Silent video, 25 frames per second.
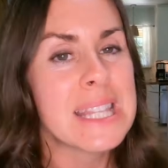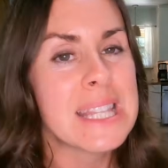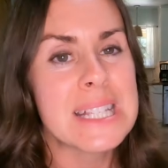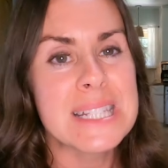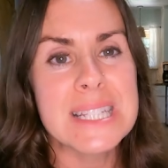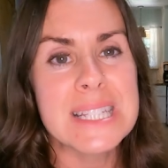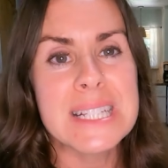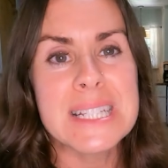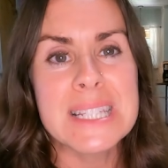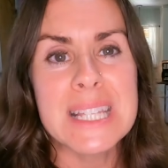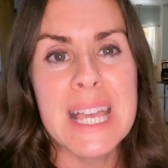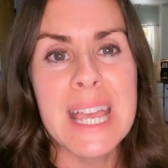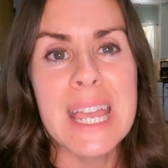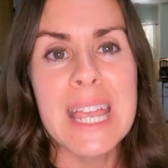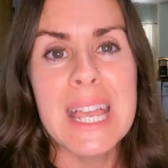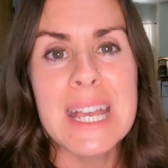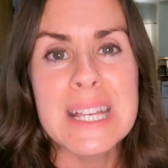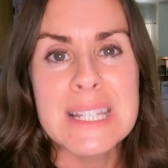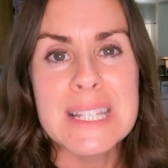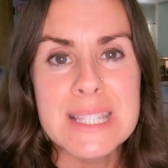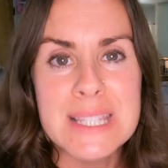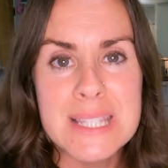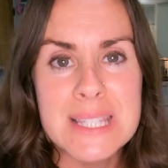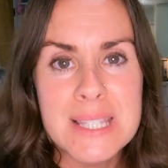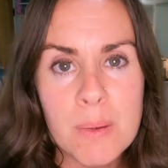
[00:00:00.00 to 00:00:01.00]
This is
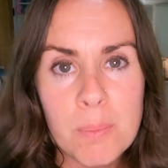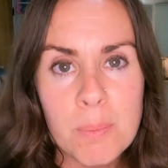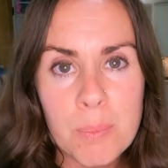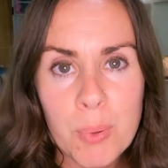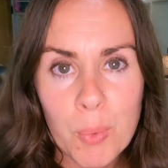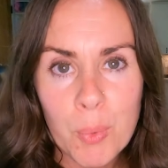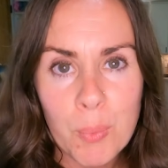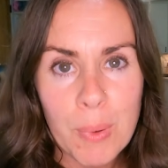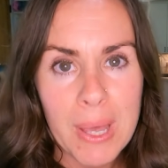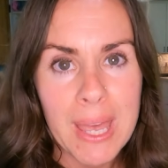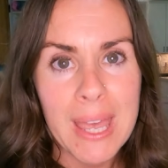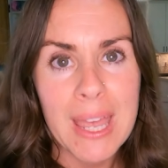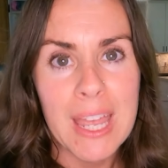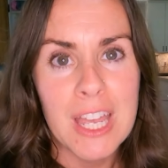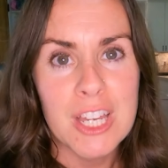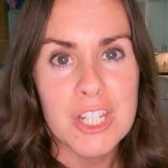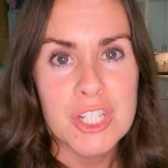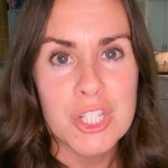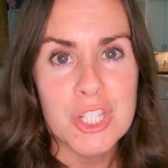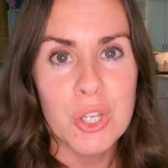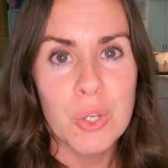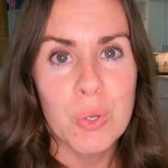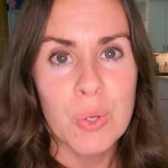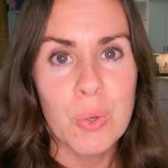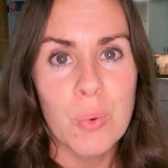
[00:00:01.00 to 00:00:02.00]
a simple way
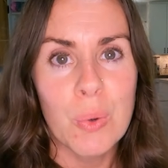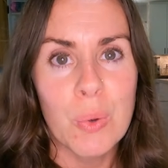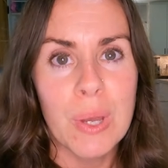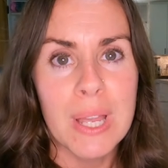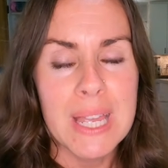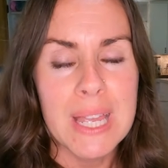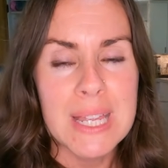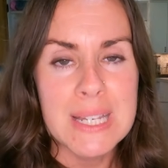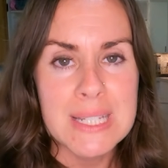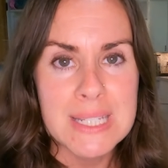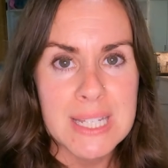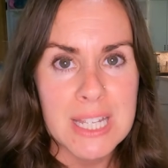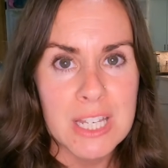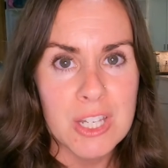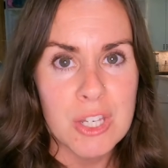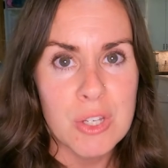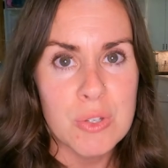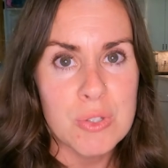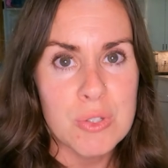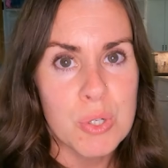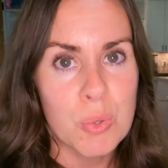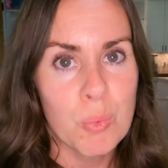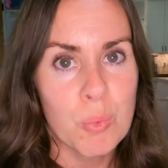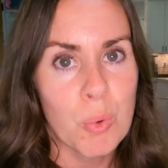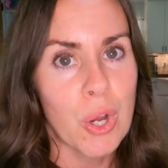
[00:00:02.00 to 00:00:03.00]
to
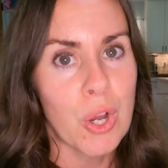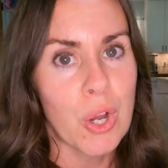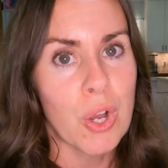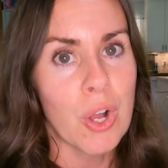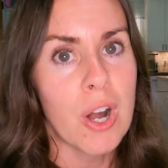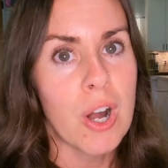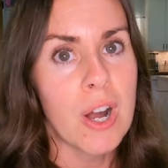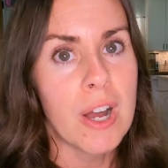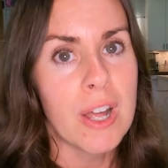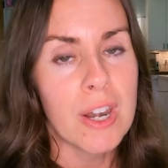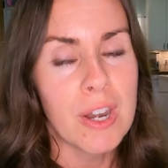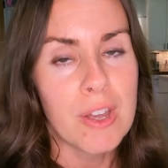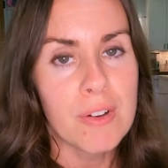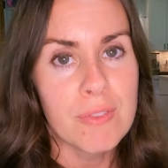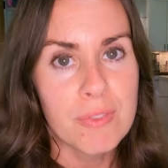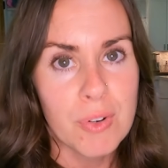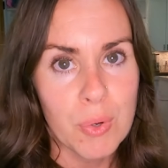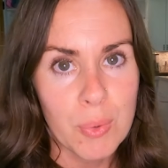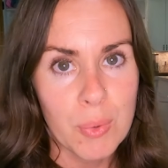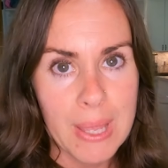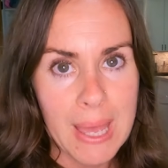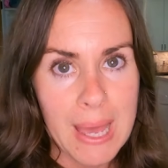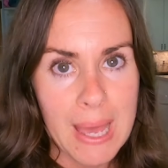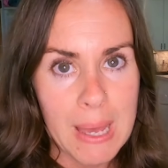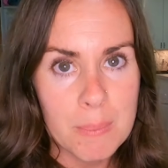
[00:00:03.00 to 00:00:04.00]
continue to work on
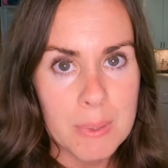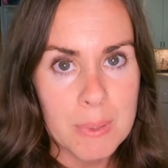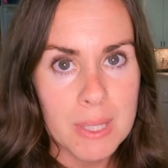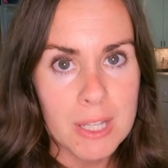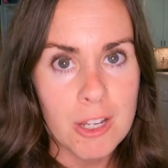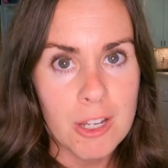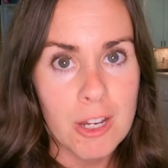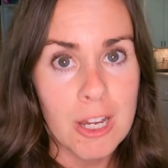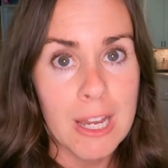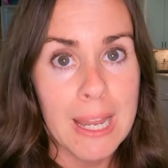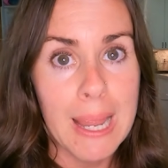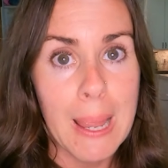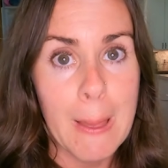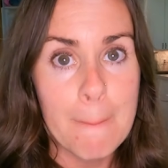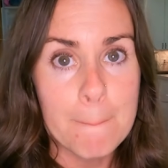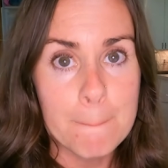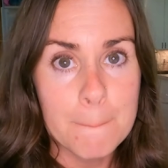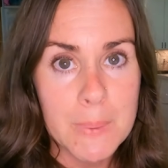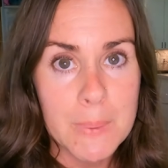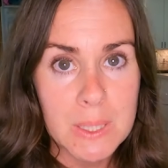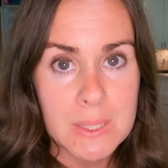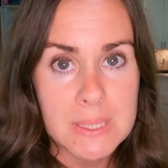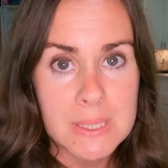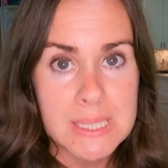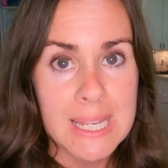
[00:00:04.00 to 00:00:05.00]
vocabulary
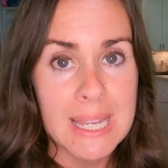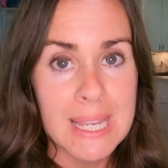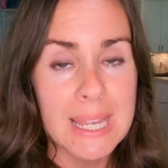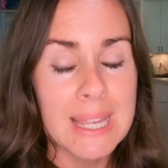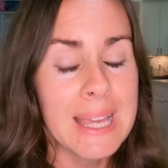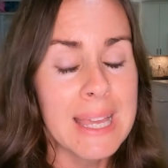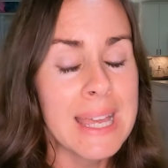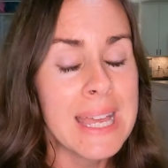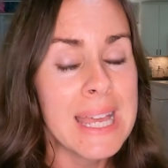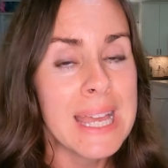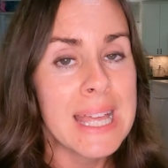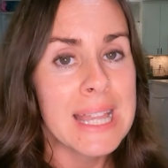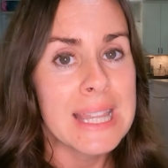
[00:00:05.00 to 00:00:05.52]
building.